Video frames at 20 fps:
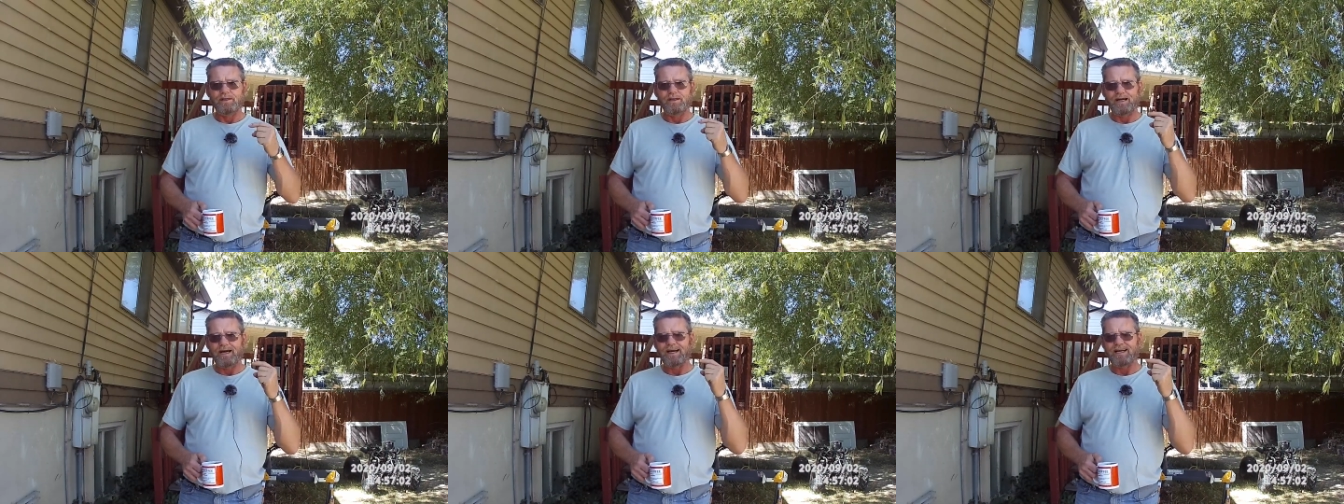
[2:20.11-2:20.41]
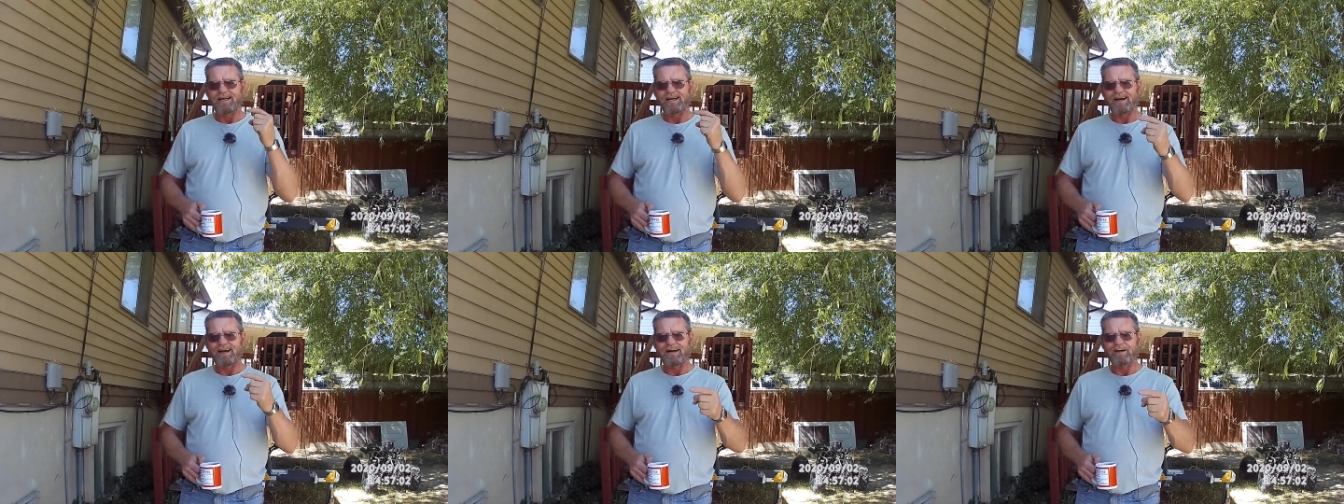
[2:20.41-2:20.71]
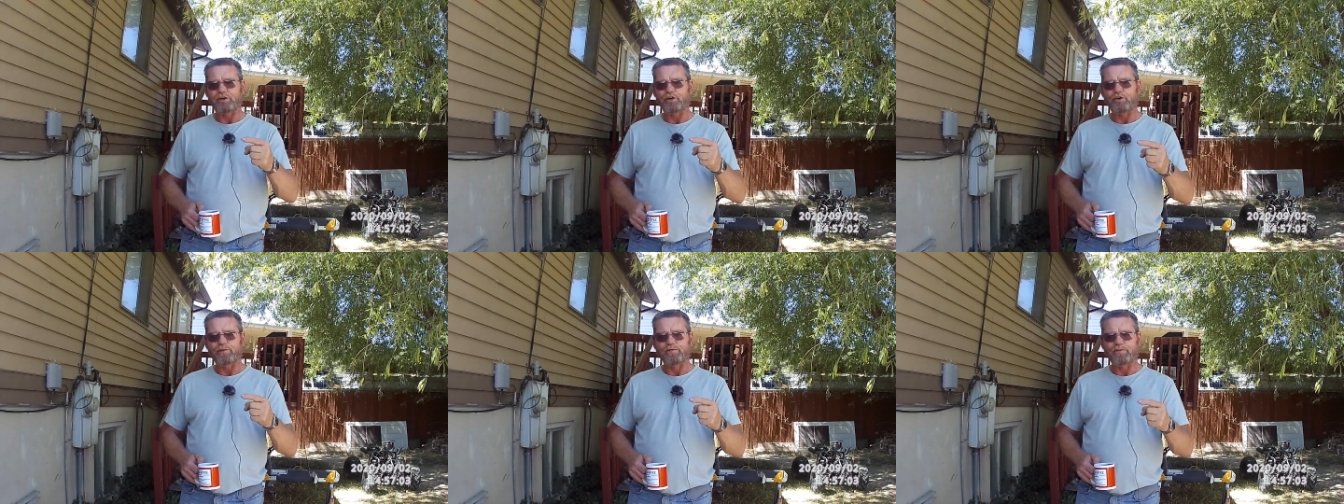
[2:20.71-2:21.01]
and the
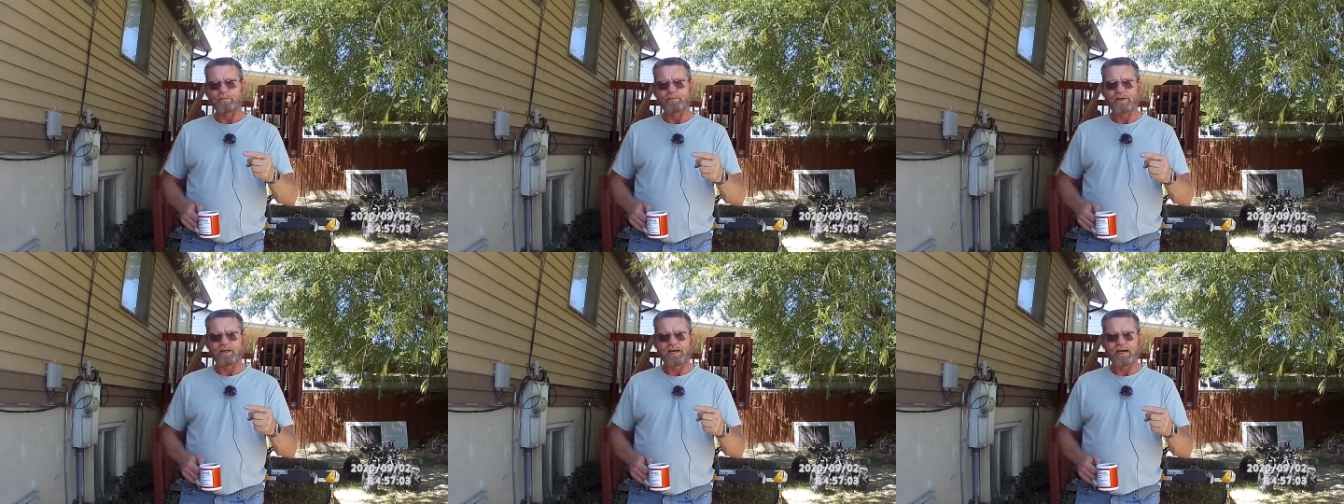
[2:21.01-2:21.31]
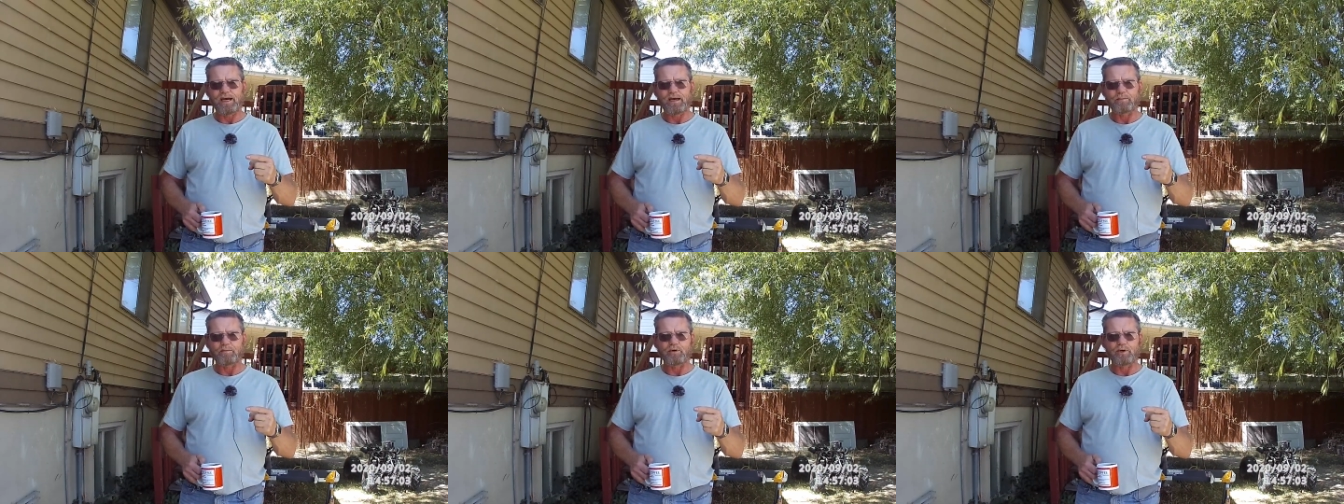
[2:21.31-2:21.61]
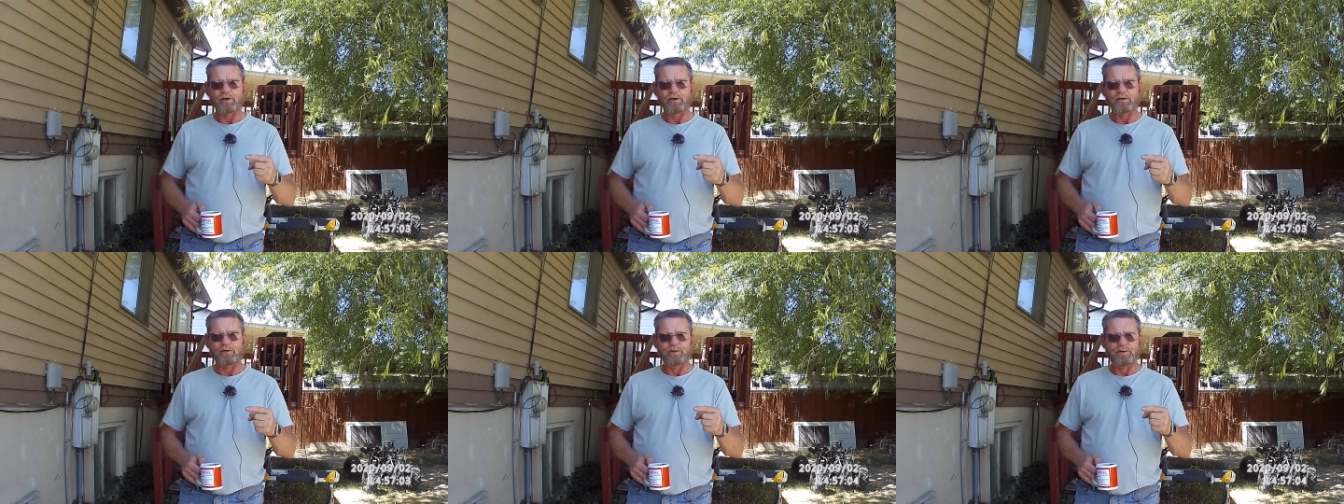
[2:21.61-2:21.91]
audio from the
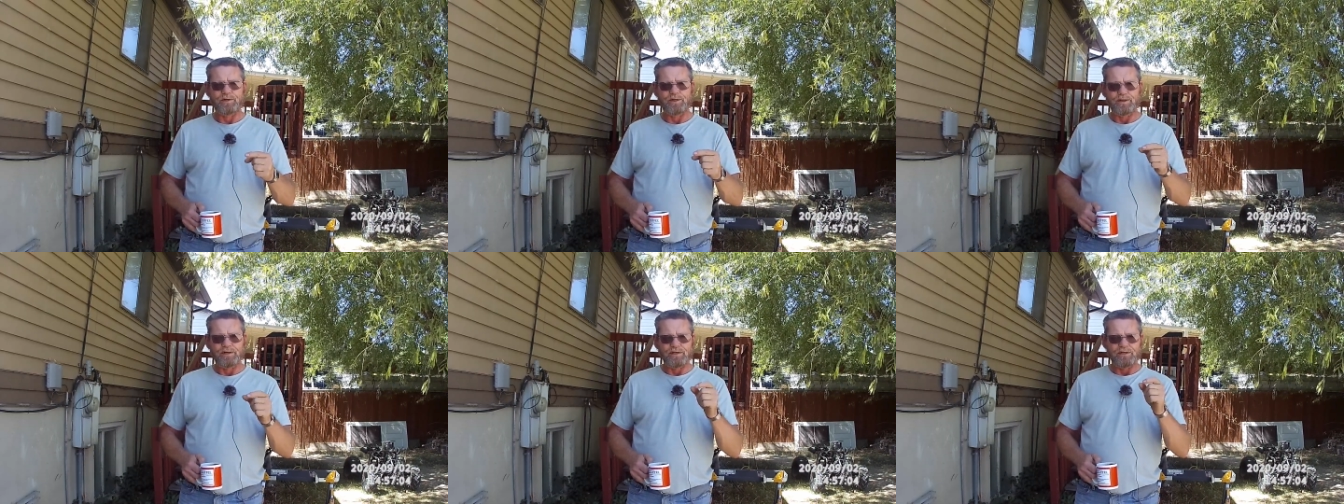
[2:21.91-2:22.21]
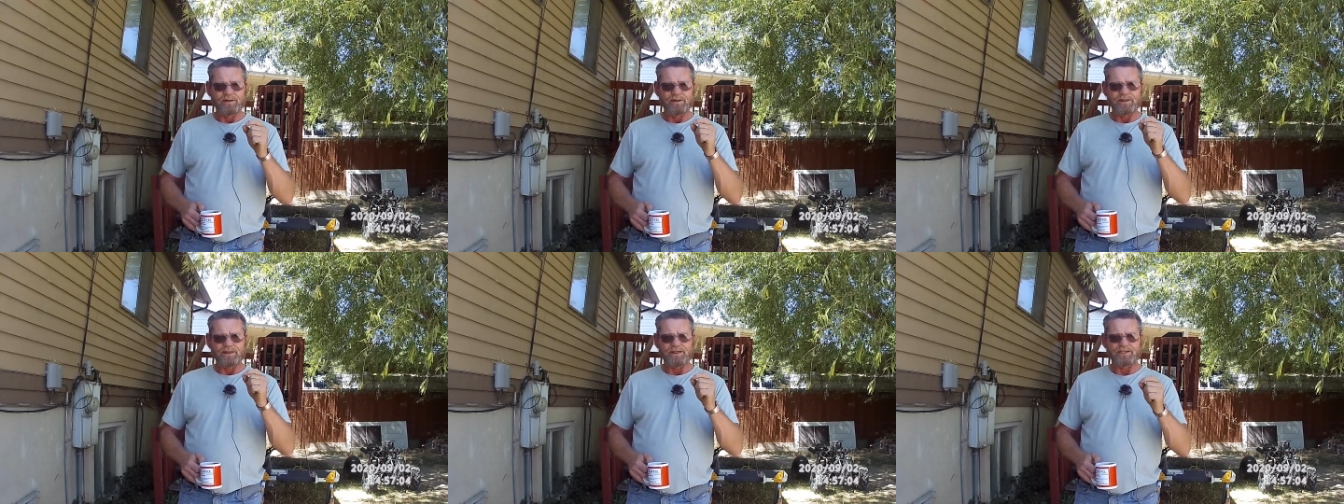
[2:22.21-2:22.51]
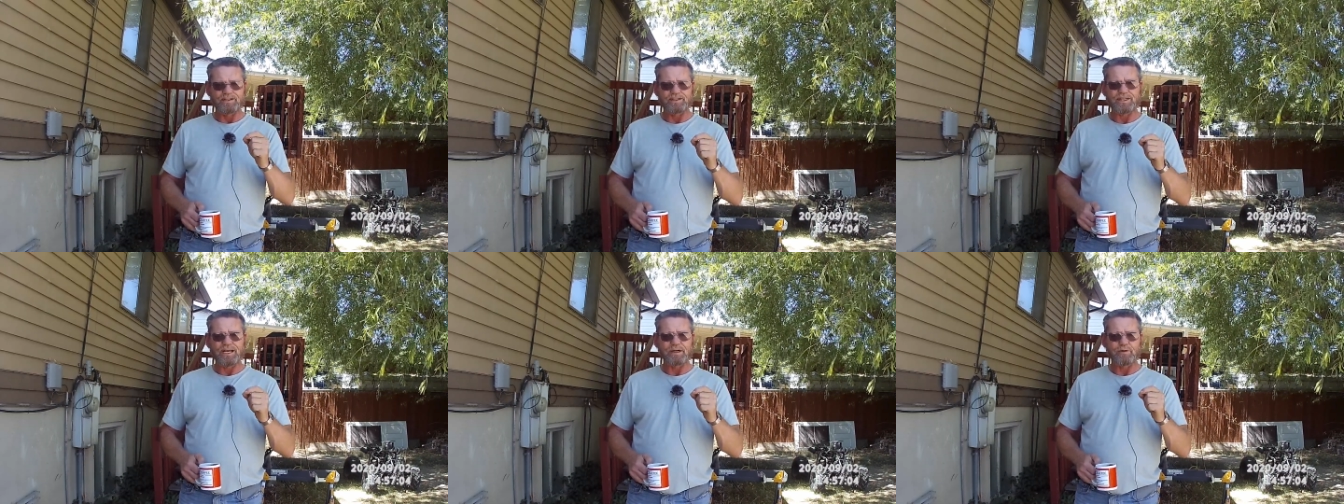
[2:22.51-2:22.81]
camera can
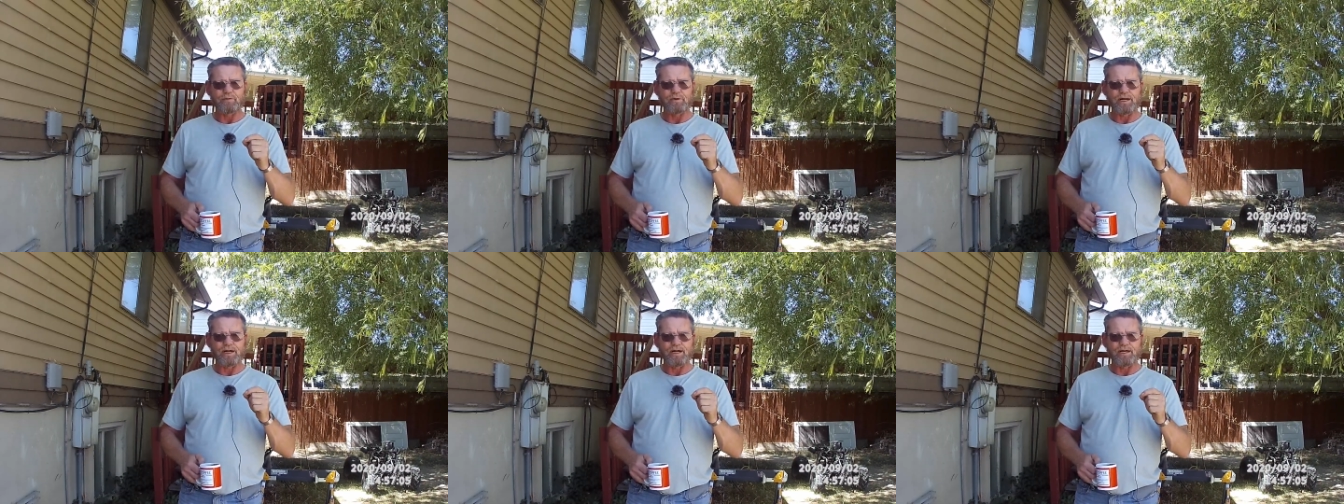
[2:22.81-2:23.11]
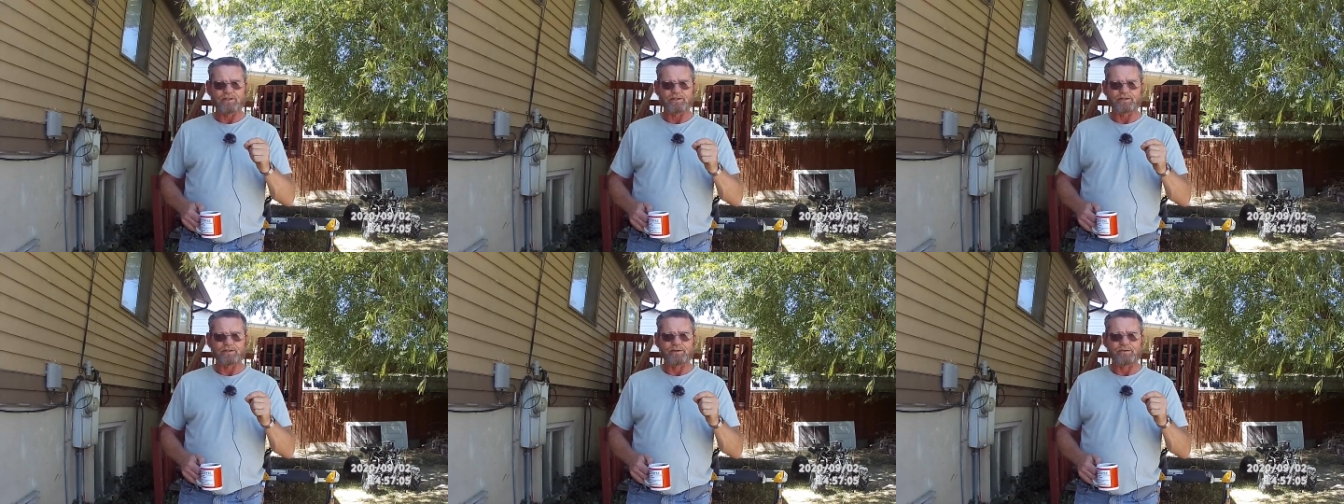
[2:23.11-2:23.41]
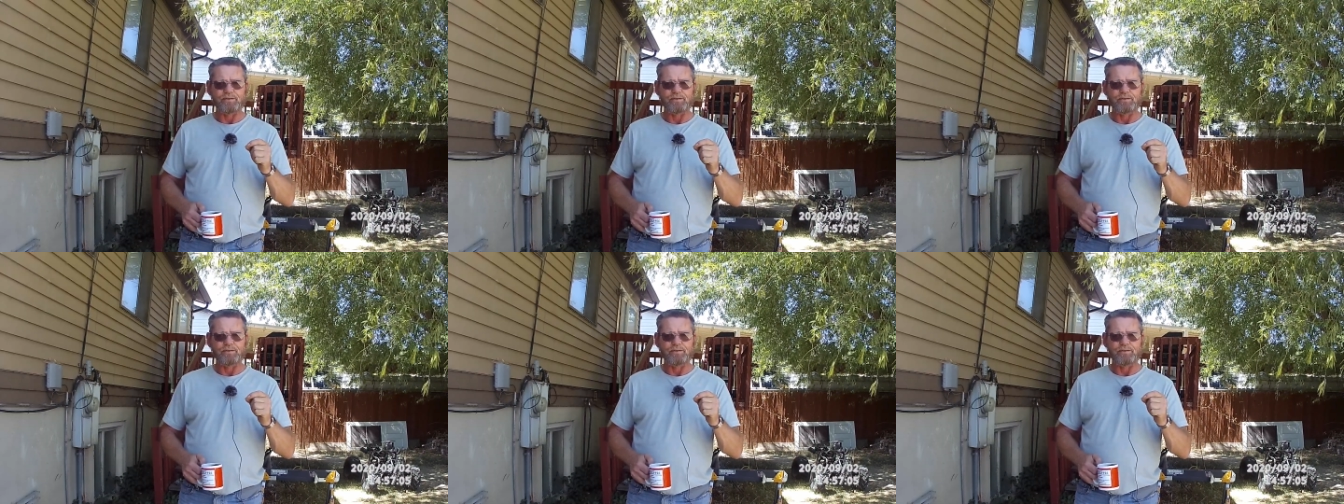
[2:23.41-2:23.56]
synchronize,